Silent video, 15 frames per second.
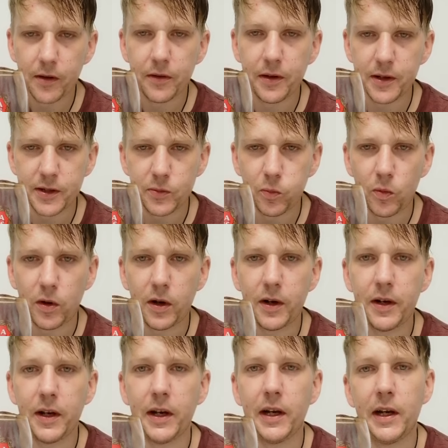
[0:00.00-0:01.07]
this
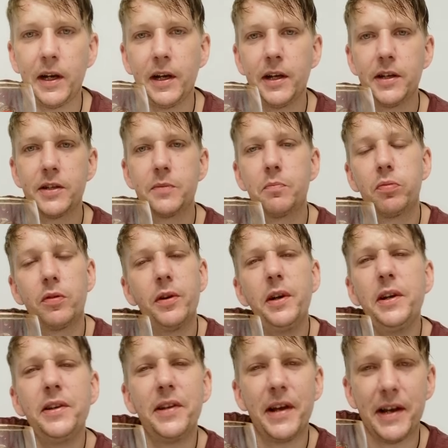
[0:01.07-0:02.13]
one is
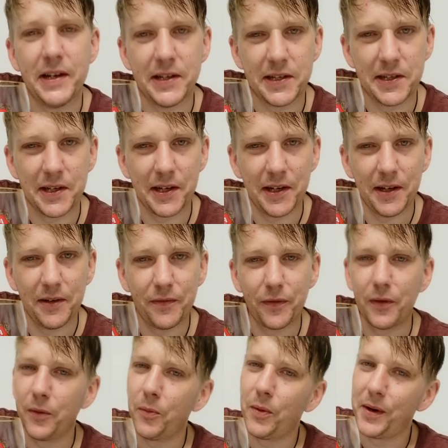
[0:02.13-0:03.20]
pretty tasty
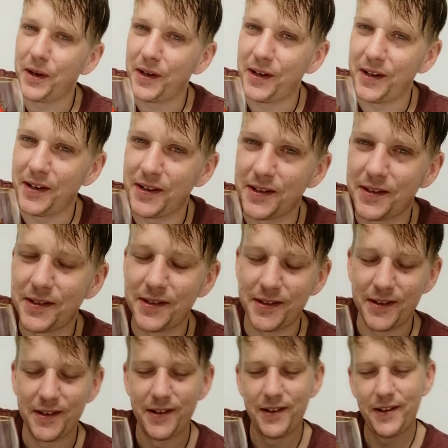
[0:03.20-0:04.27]
for what it
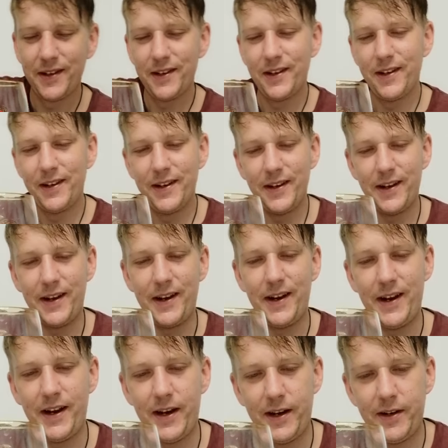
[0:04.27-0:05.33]
is.
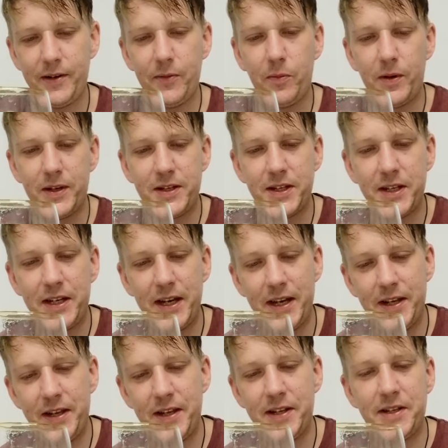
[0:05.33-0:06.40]
And once
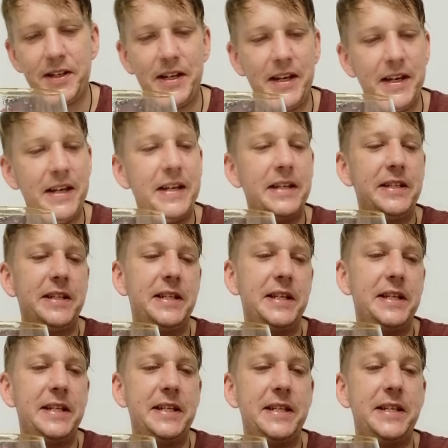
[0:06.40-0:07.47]
again, this is
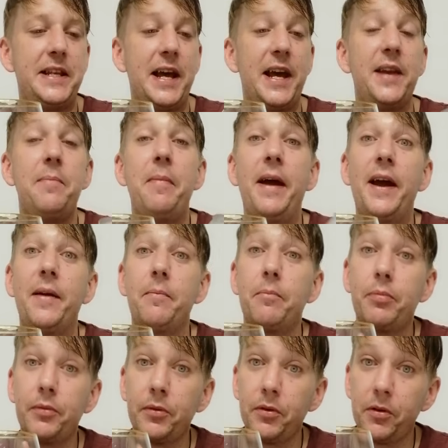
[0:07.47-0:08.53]
the Deadman
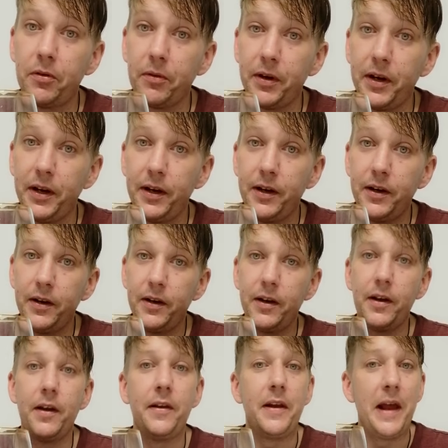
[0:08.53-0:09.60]
Brewery,
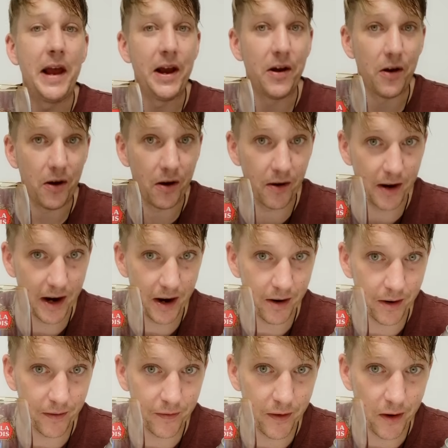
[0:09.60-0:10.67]
and they are out
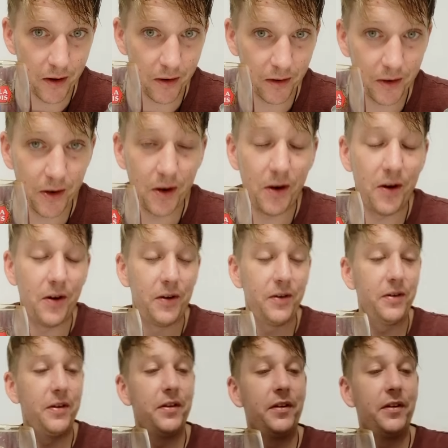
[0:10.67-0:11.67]
of Hong Kong.